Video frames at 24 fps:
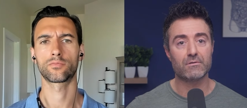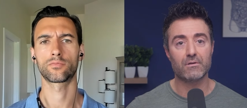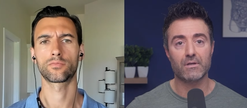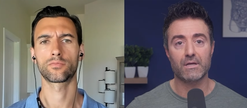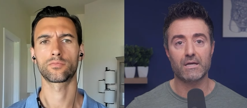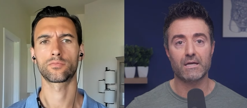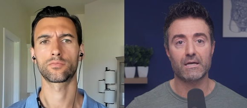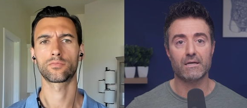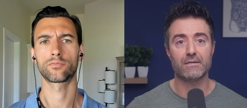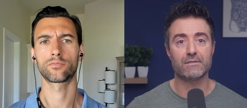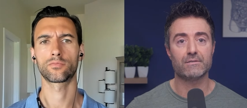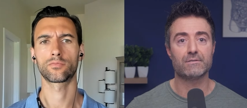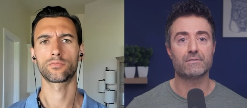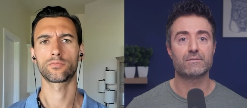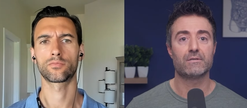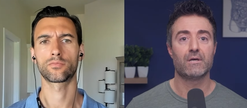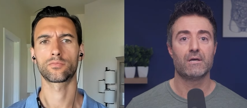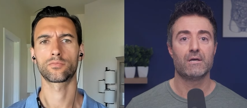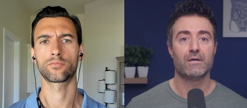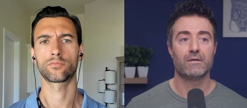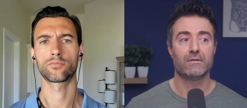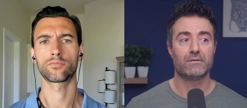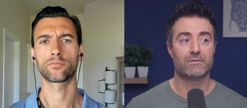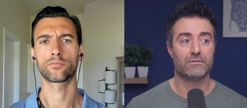Speaker 1: glands
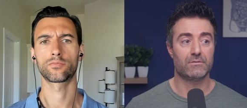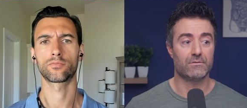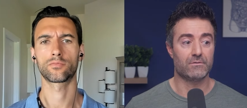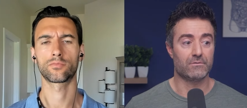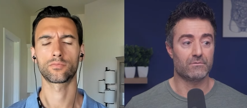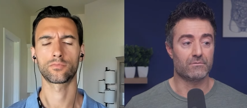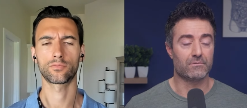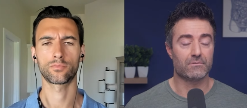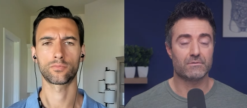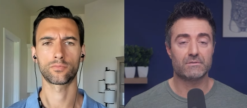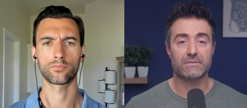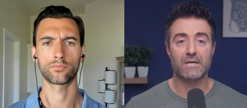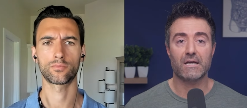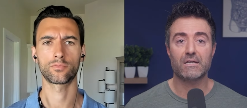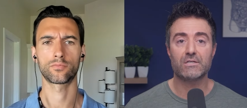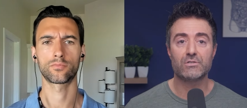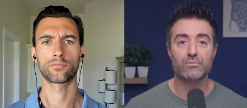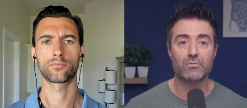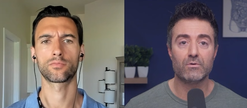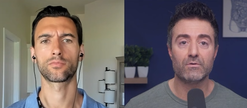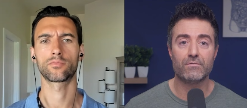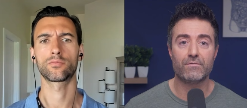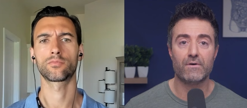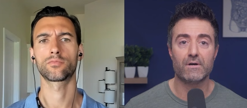to
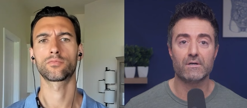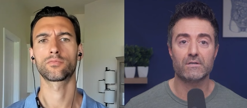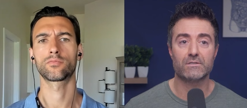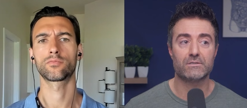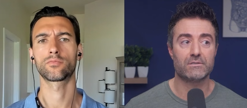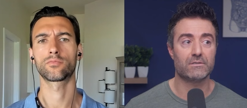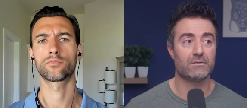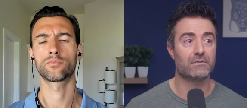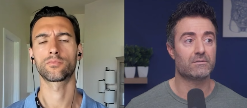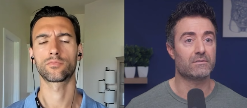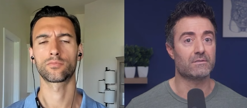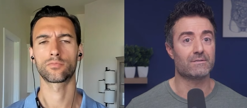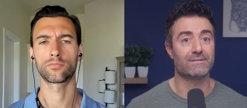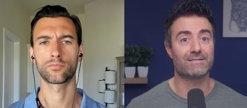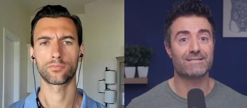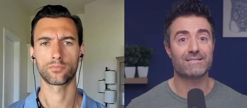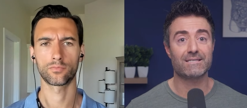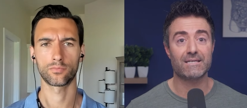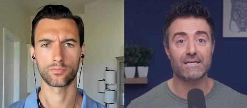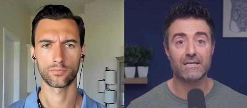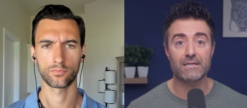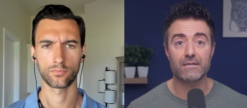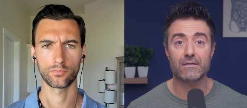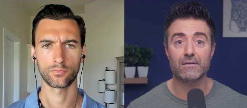sexual function to
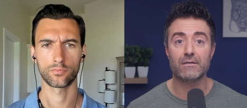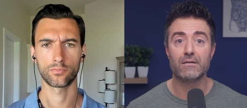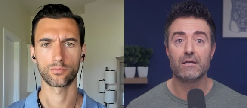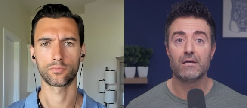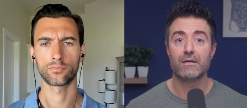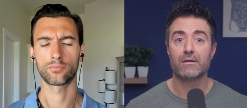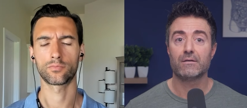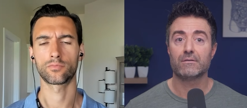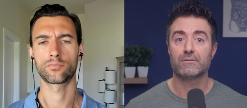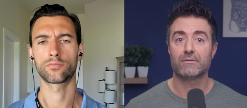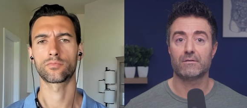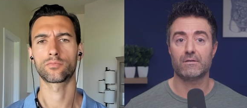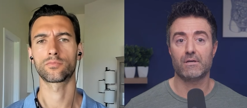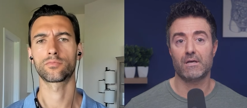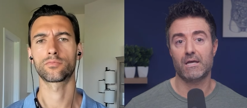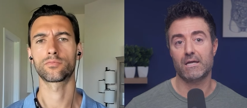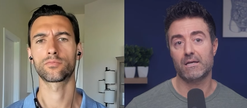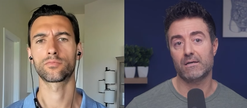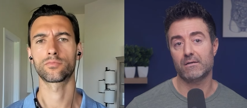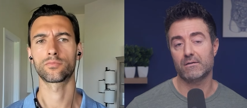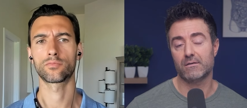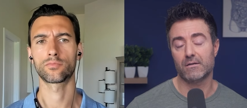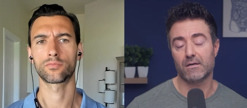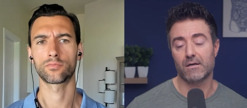skin to
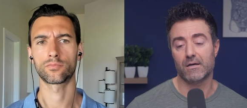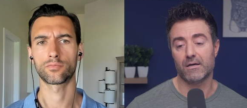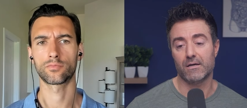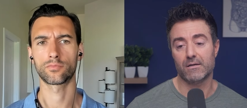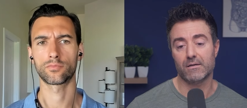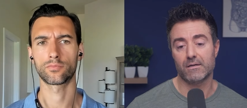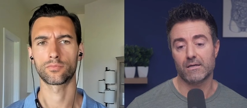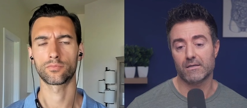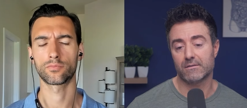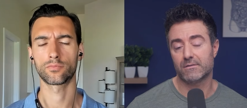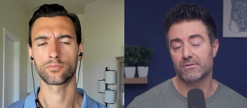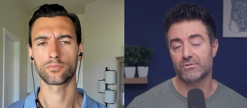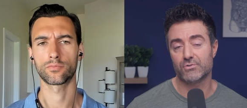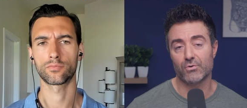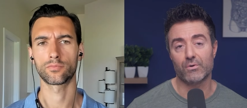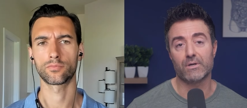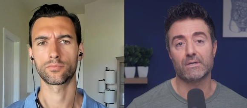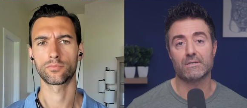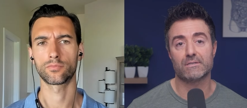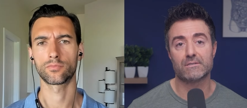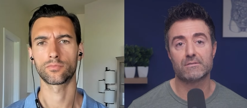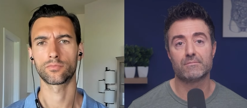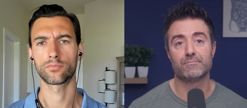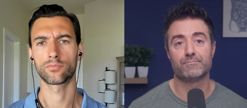and uh, and to
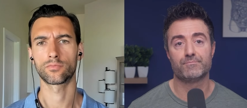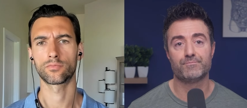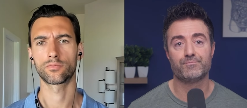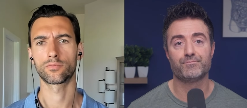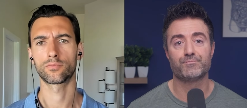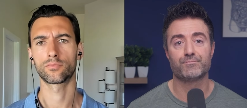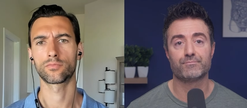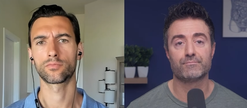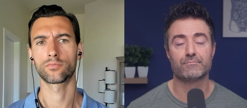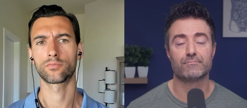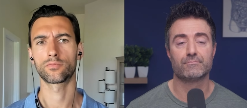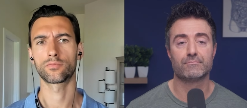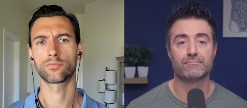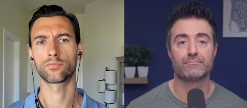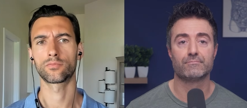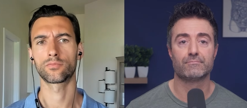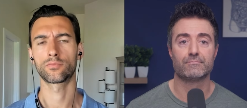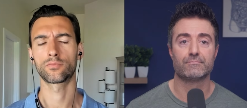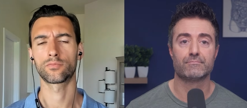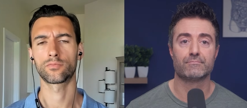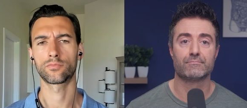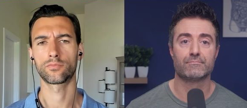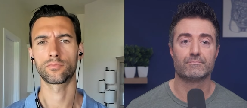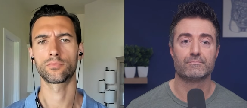joints.
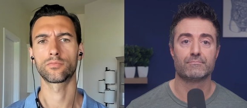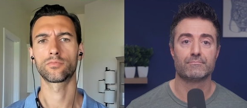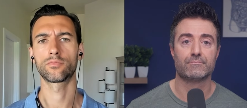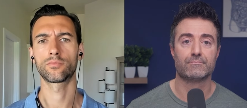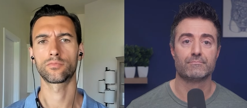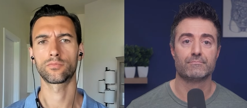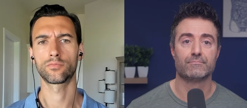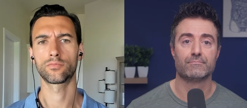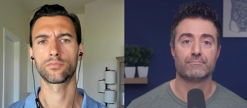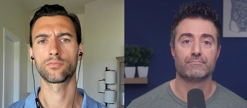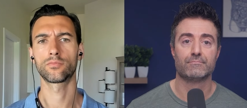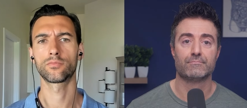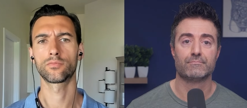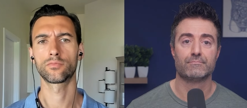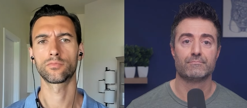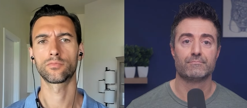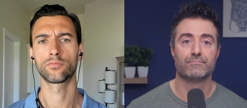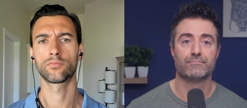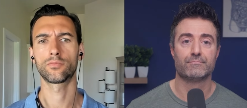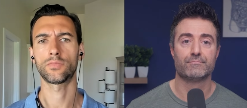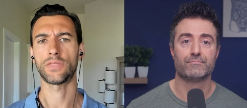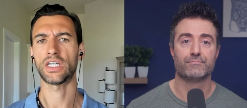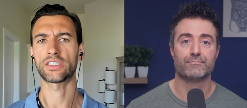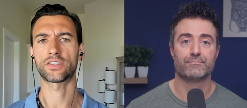
Speaker 2: Mm-hmm.
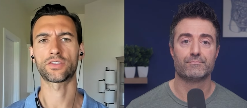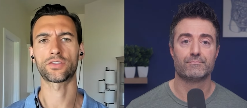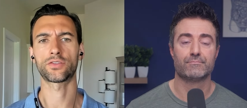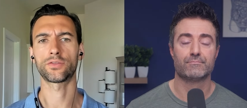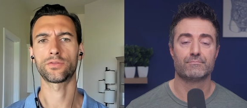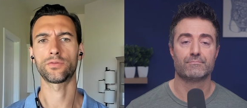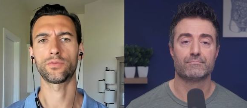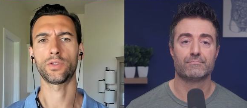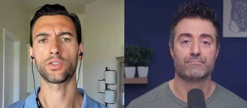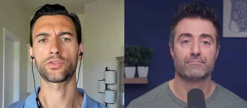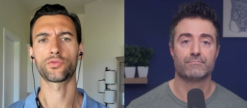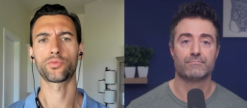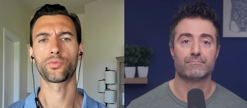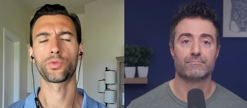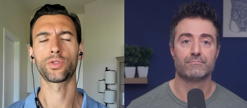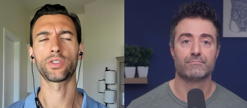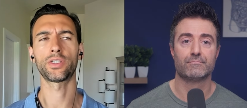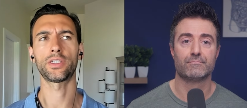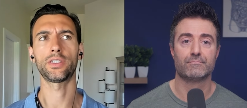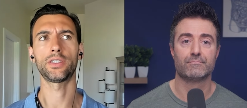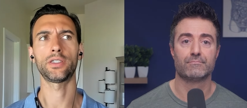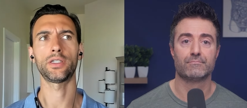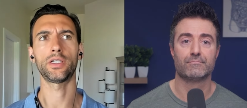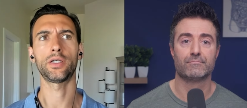That's that's
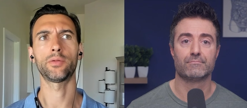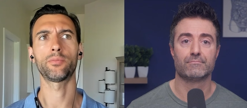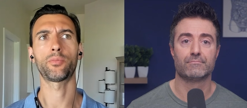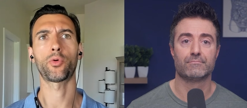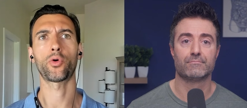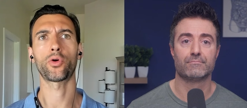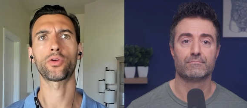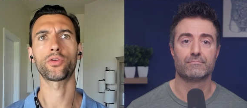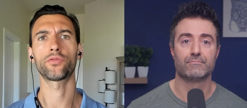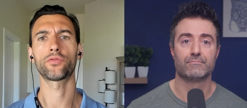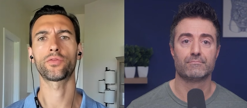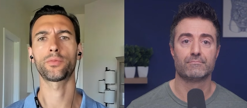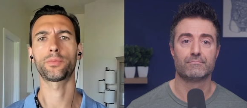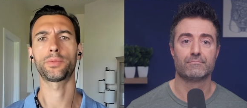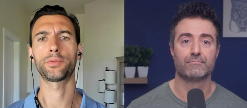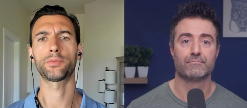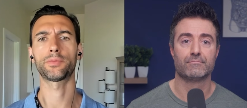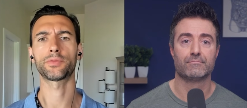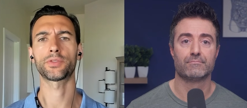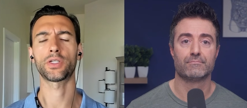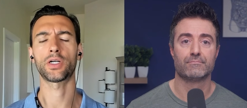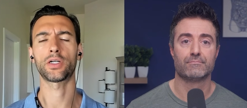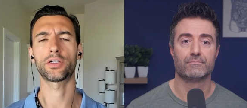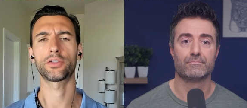really important for
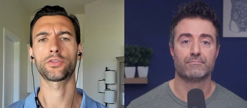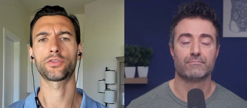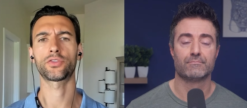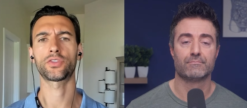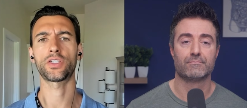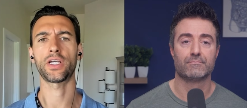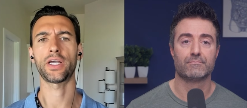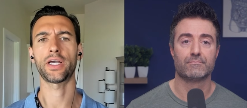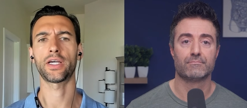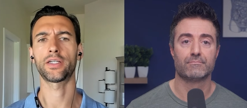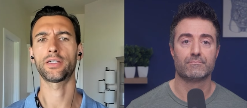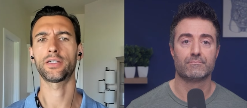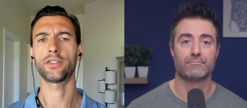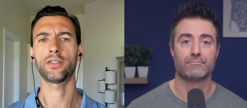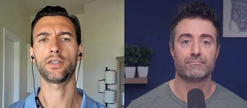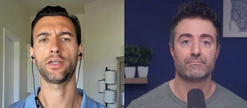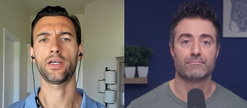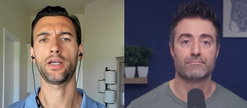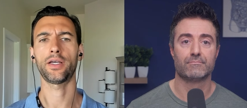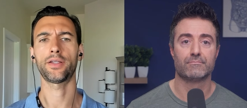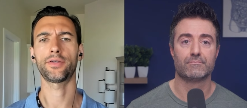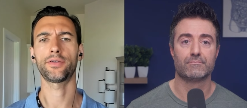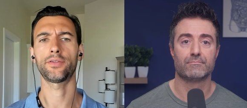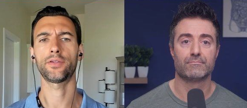people to understand
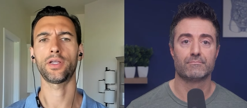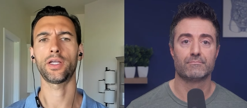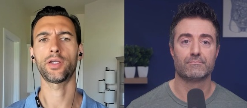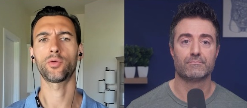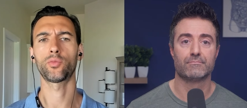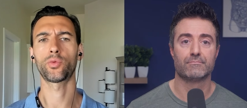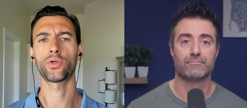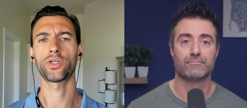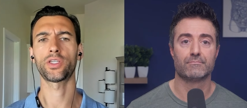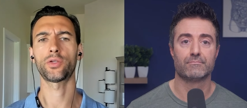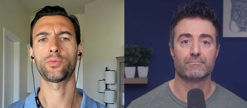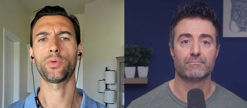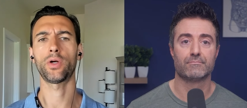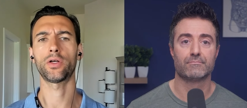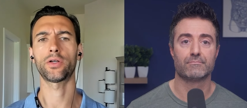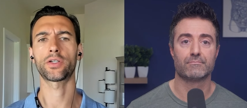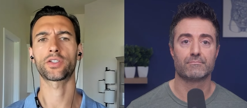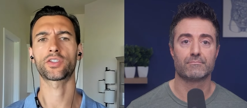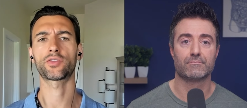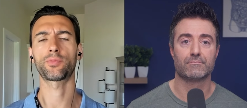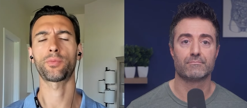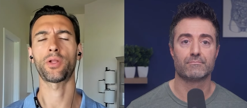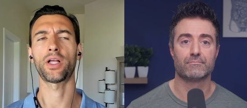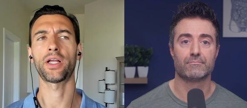and and really well
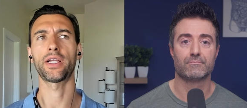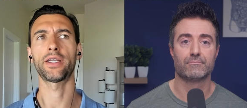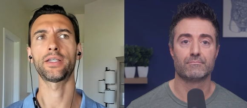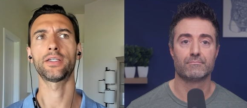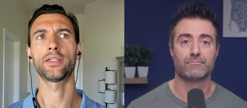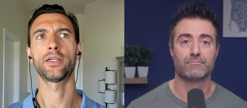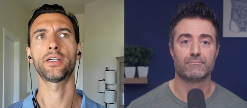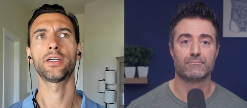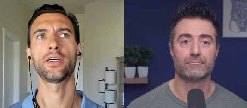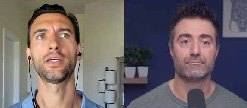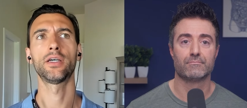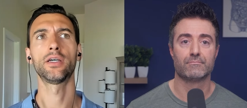explained.